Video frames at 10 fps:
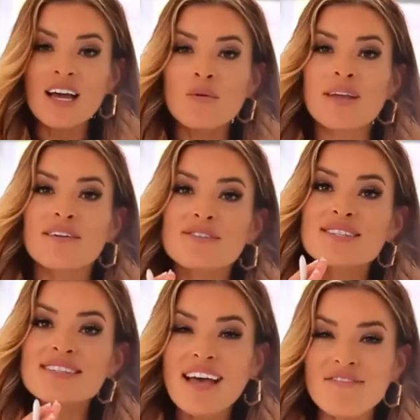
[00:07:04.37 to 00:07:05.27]
We have
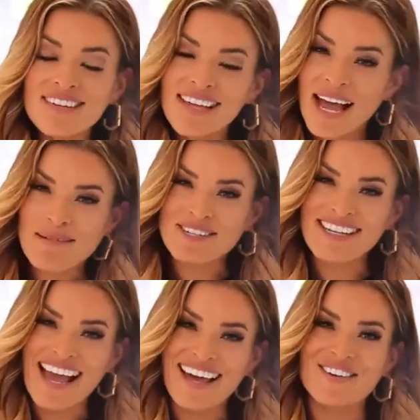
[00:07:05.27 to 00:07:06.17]
7 caption
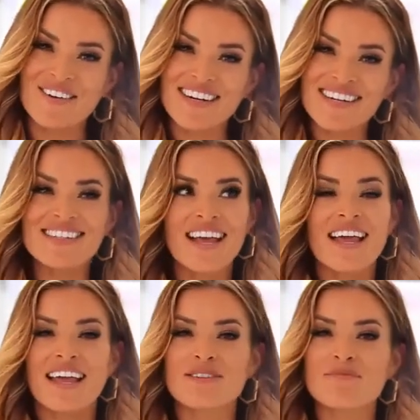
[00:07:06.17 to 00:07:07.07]
categories,
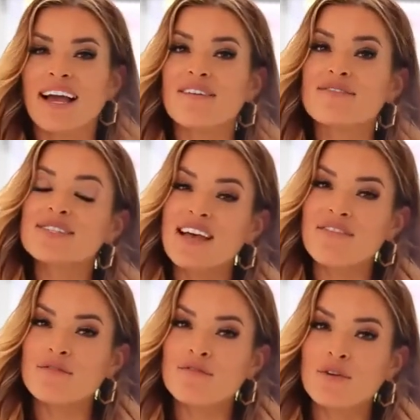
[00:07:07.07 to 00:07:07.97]
and we have
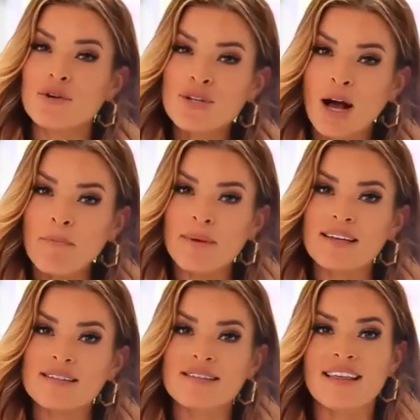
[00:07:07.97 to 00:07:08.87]
7 photo
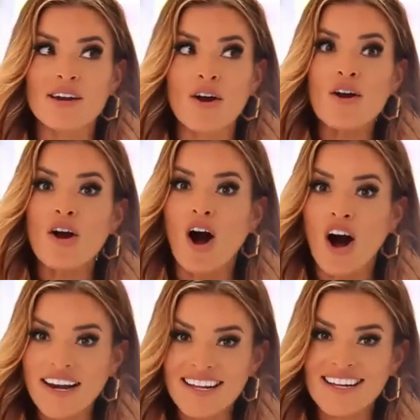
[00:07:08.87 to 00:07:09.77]
topics that our
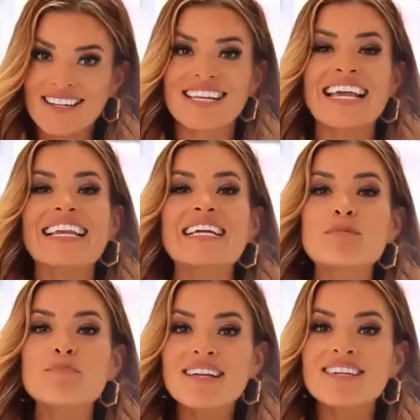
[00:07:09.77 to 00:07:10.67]
audience can
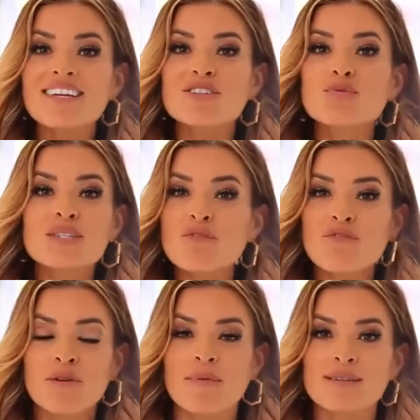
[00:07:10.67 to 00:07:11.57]
expect to see
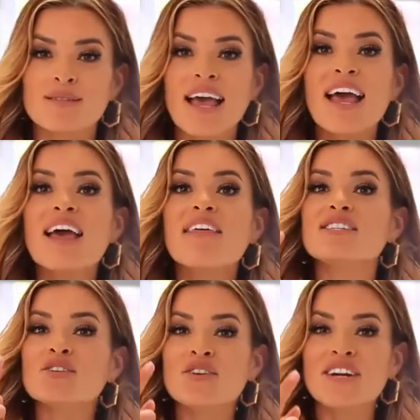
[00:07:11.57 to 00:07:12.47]
from us.
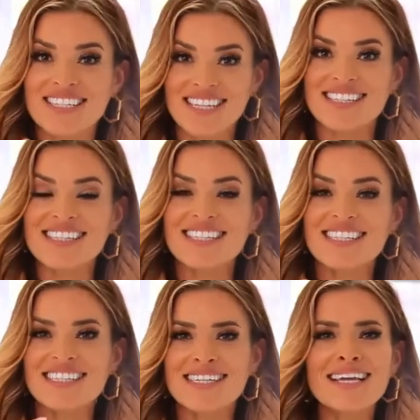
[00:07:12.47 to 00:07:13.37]
This creates
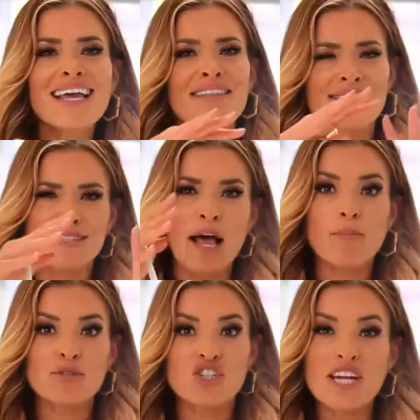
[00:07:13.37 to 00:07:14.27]
consistency. This
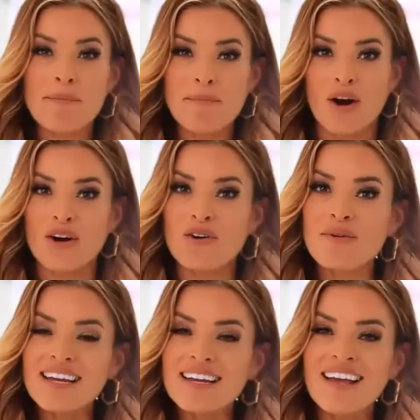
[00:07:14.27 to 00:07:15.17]
helps shape our
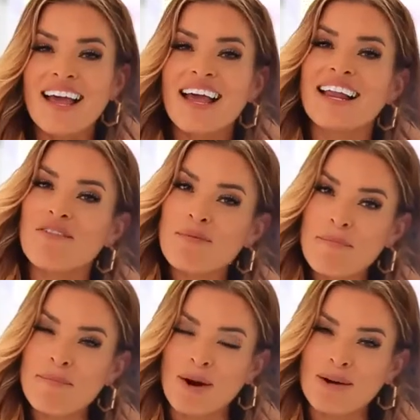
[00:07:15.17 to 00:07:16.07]
grid. Now
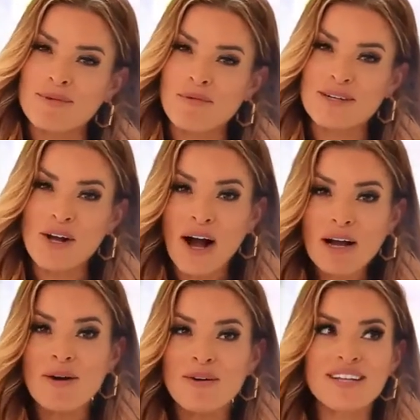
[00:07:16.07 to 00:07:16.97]
remember, when we talk
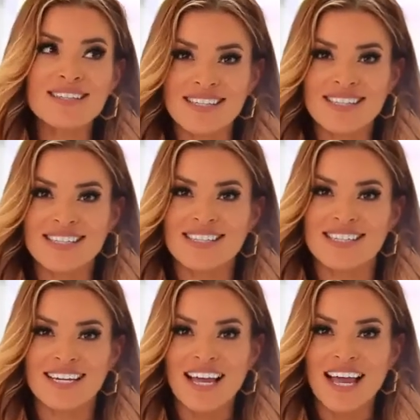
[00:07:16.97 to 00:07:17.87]
about
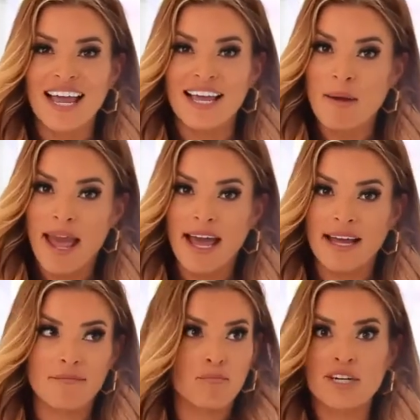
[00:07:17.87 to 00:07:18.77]
consistency and
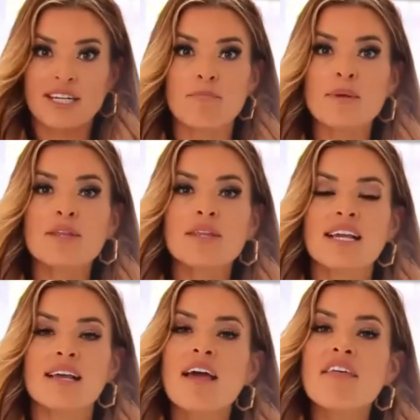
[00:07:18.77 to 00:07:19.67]

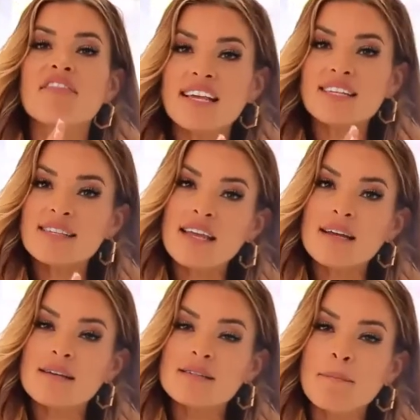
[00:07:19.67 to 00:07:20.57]
predictability, these
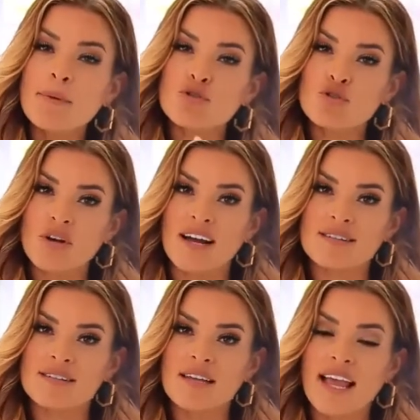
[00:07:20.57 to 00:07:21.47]
things build
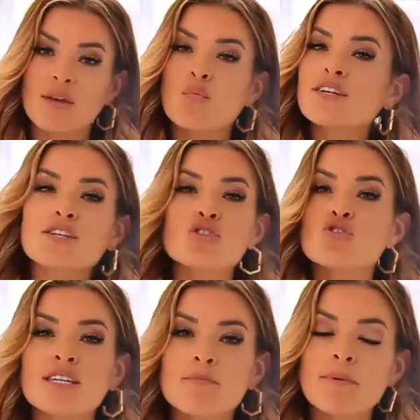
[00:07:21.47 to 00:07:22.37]
trust. And what does
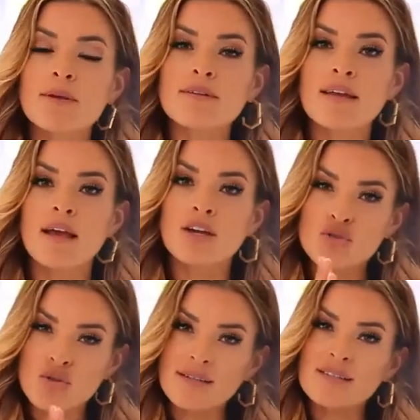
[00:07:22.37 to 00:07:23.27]
trust build?
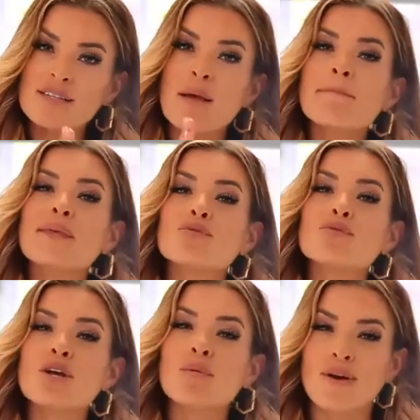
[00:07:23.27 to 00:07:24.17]
Trust
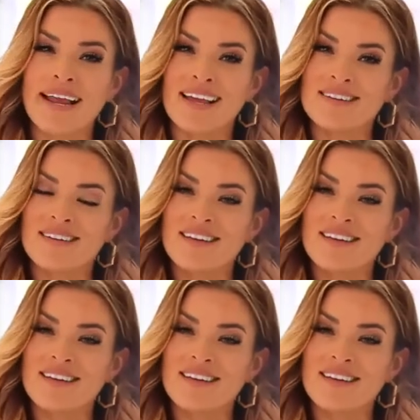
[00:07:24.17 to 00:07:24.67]
builds a brand.